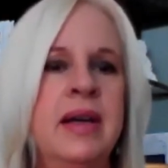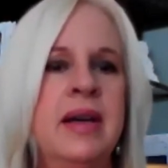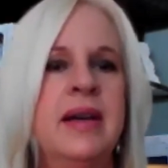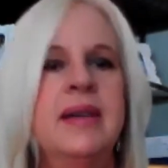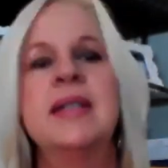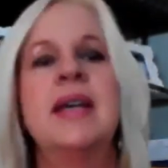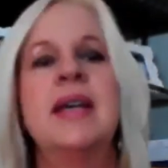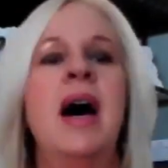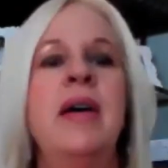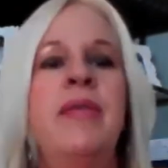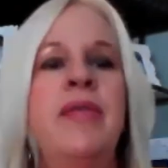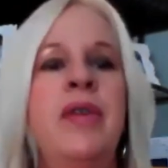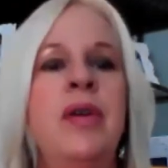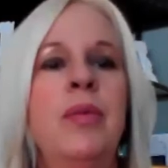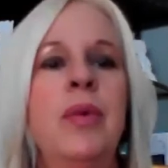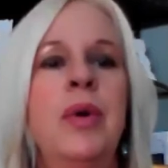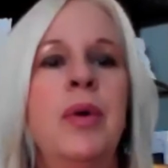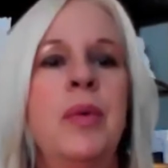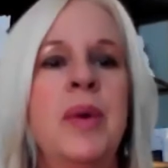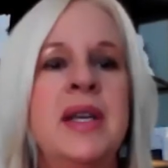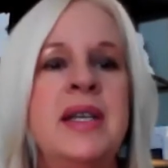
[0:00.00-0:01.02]
is often
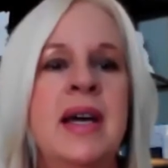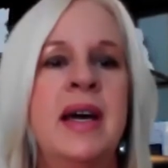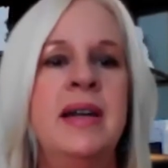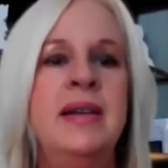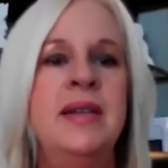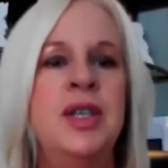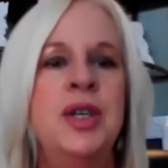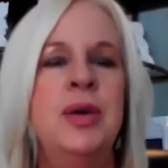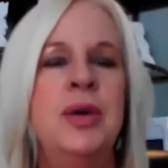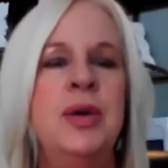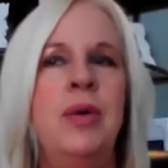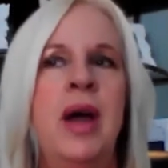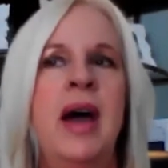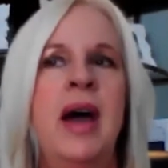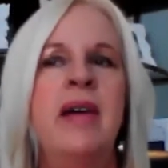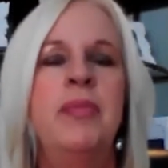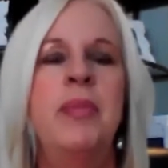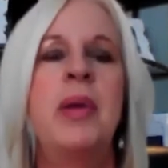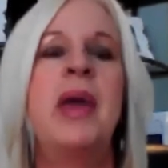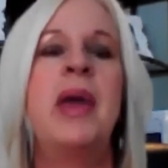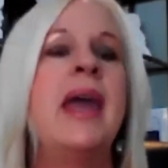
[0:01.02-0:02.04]
where we tend to
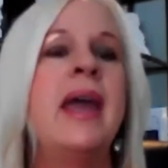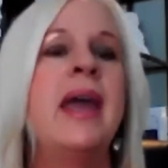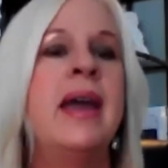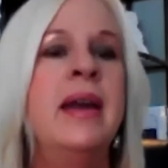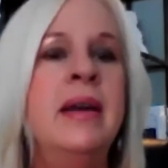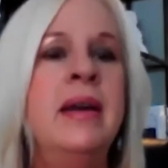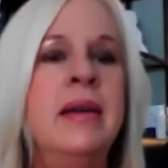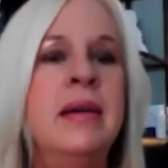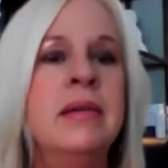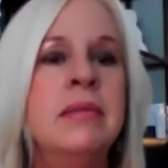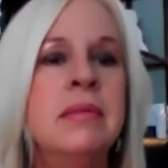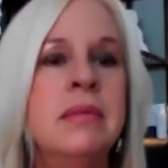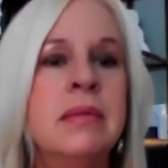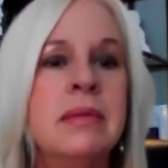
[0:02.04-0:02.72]
have pain,